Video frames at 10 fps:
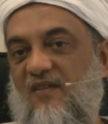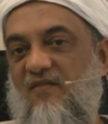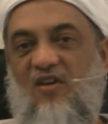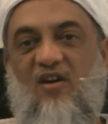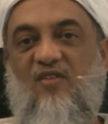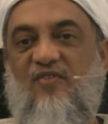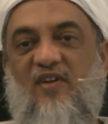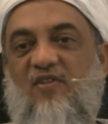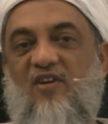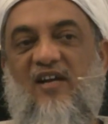We are not
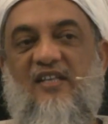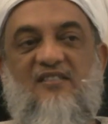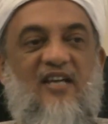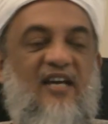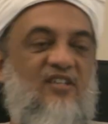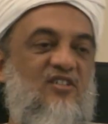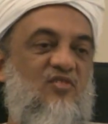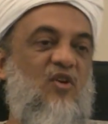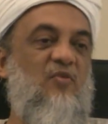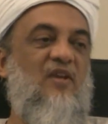afraid, we are not
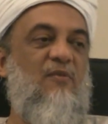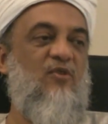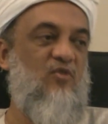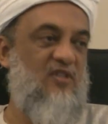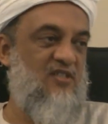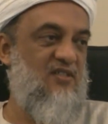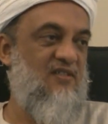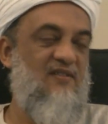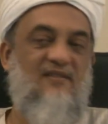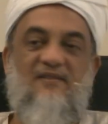anxious what will happen to us.
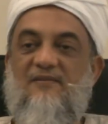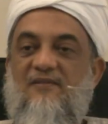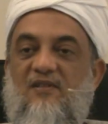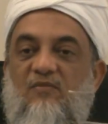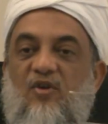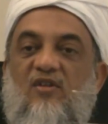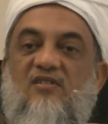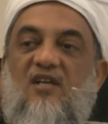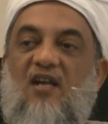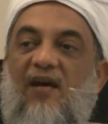
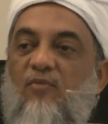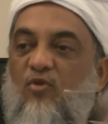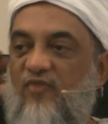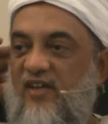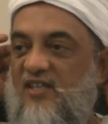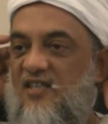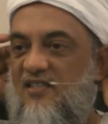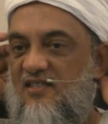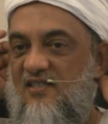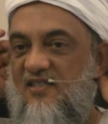Because the Rabb who feeds
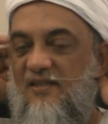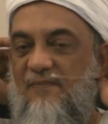us,